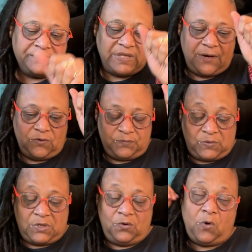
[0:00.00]
They were
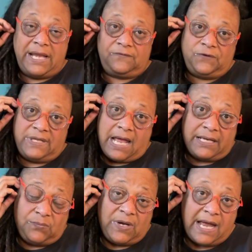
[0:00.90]
quite fully
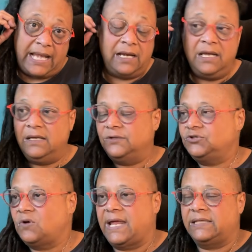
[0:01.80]
occupied
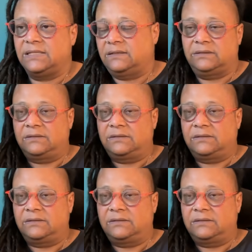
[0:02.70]
trying to